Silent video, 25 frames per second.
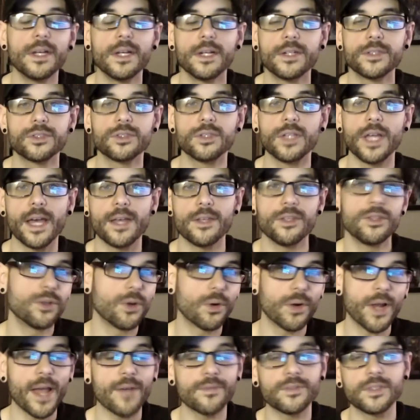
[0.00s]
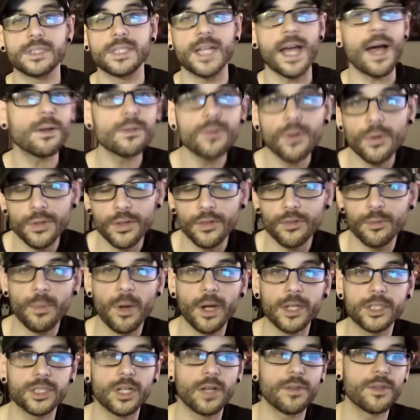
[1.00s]
so that you don't have to download as
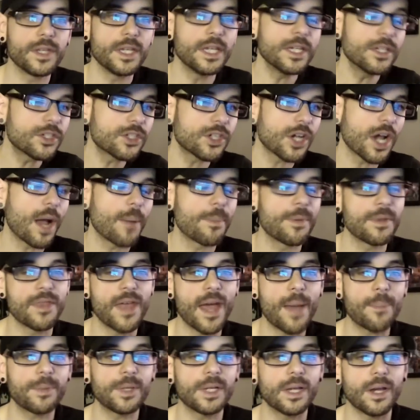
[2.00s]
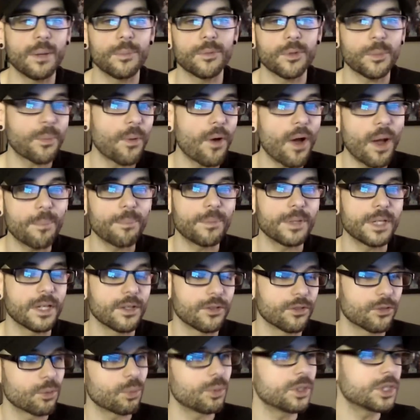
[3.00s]
much on the eShop, and that becomes a problem
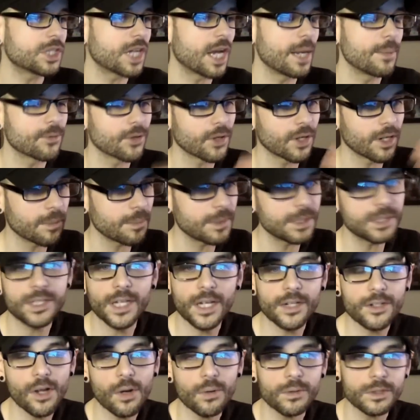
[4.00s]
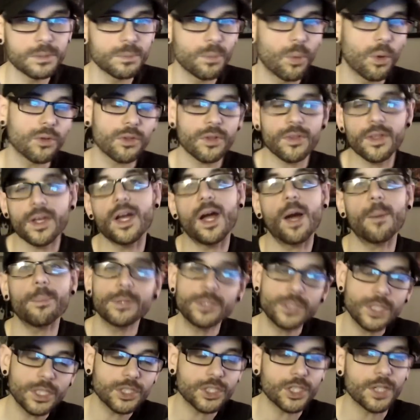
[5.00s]
because Switch games are gonna be ten dollars more than the
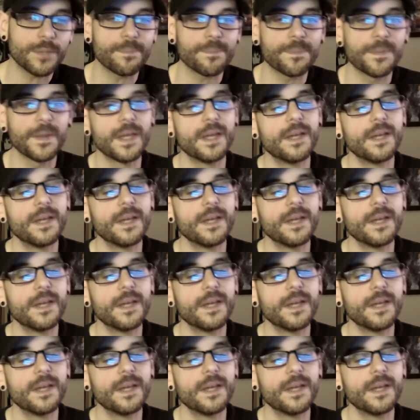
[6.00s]
competition.